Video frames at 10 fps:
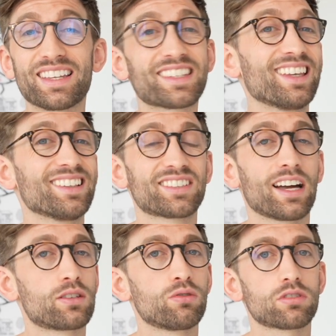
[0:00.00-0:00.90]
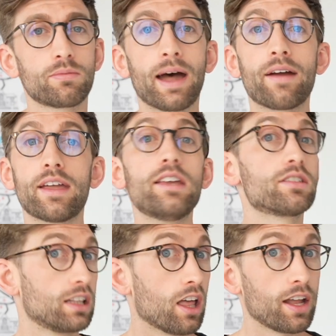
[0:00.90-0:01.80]
skills that I talked about
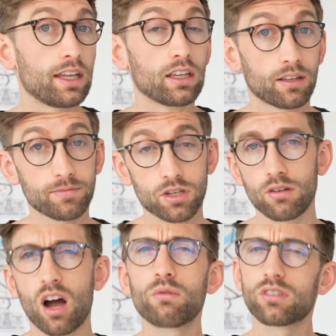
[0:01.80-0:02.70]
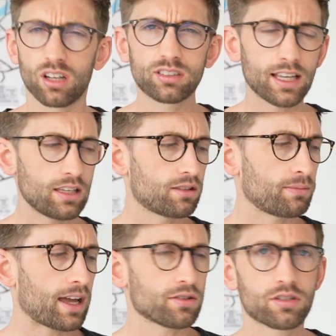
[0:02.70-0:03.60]
is learning. So I'll tell you them
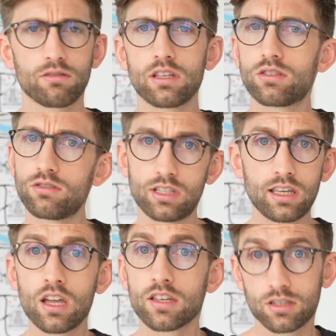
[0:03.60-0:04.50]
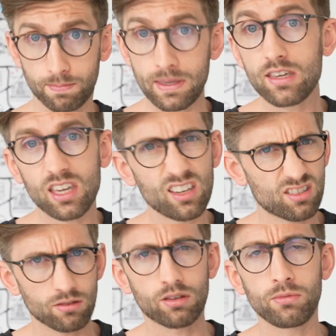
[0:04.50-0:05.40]
now. So it's usually speaking,
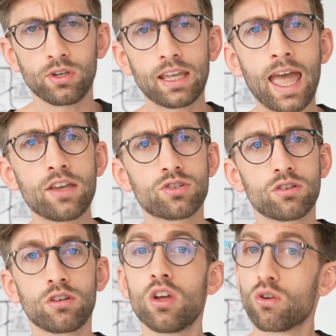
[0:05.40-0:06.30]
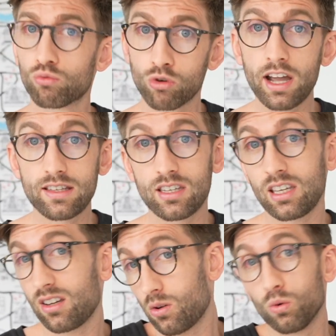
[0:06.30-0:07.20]
so communication,
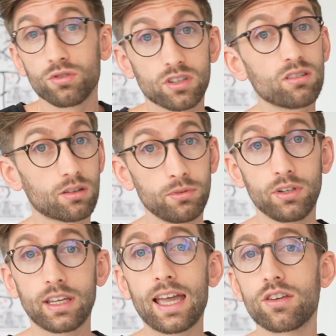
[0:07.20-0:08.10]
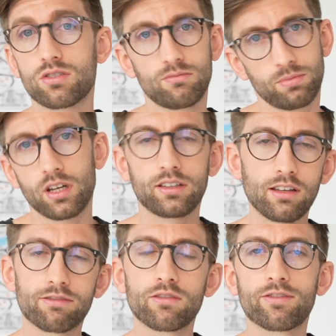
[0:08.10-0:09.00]
writing, also communication, but a
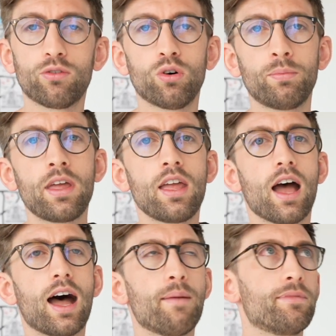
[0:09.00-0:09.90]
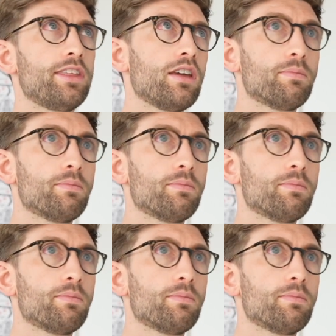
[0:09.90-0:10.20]
different form, and the